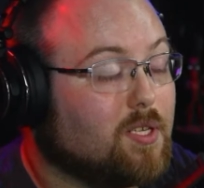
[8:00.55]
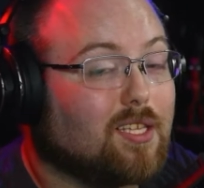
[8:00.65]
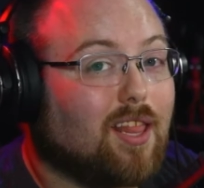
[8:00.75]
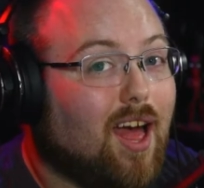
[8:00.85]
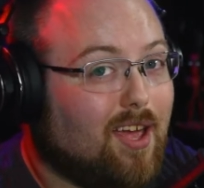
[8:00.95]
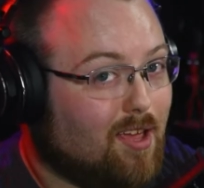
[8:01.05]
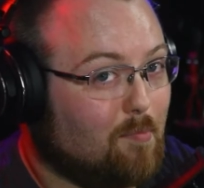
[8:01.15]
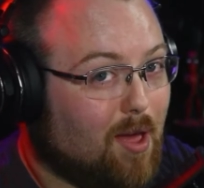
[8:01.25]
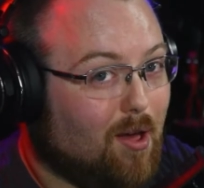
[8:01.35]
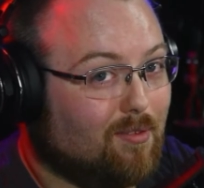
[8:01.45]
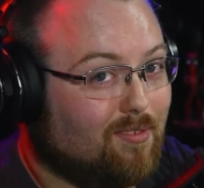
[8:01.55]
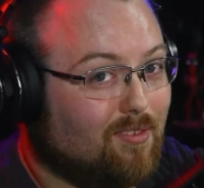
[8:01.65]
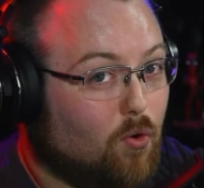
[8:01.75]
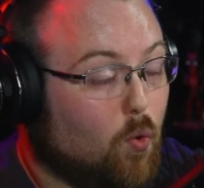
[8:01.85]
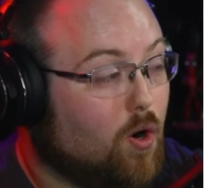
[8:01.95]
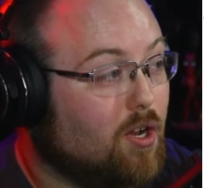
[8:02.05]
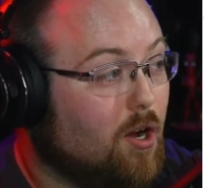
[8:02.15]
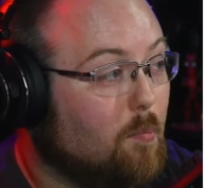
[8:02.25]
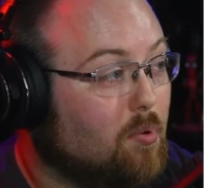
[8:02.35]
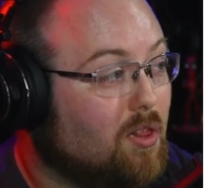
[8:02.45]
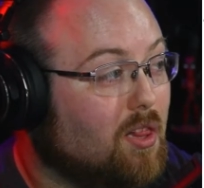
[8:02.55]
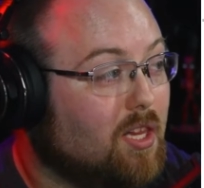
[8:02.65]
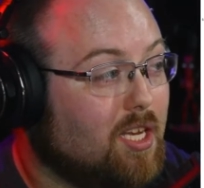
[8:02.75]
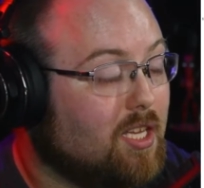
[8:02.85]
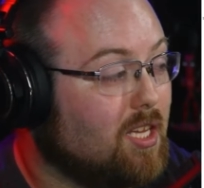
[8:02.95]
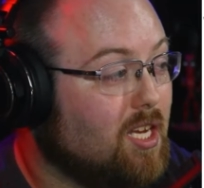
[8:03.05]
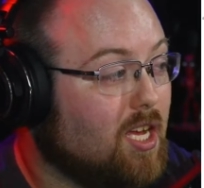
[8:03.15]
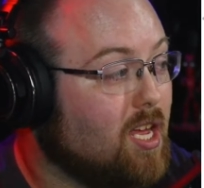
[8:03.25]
was lying about or completely